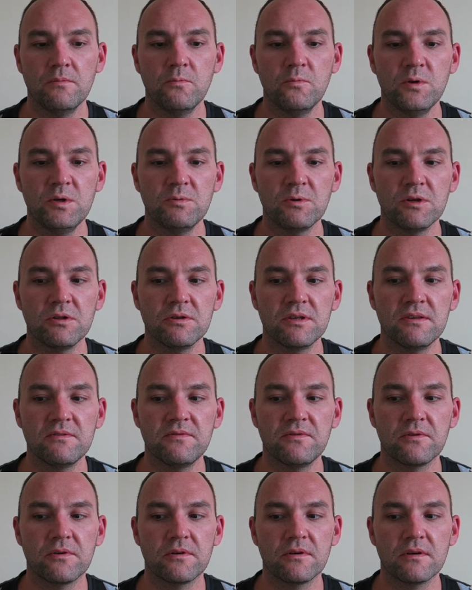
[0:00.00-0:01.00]
We were looking
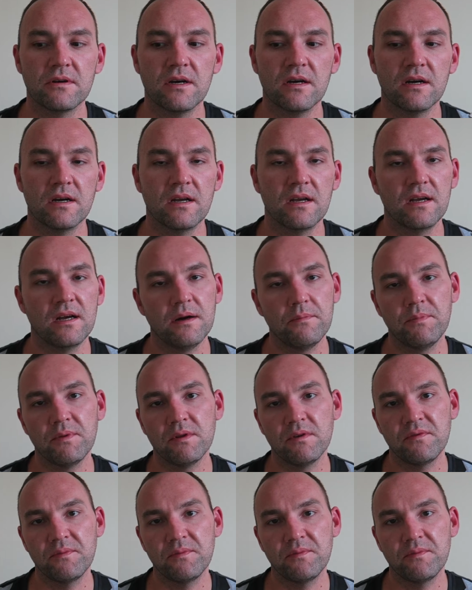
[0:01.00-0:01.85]
for a couple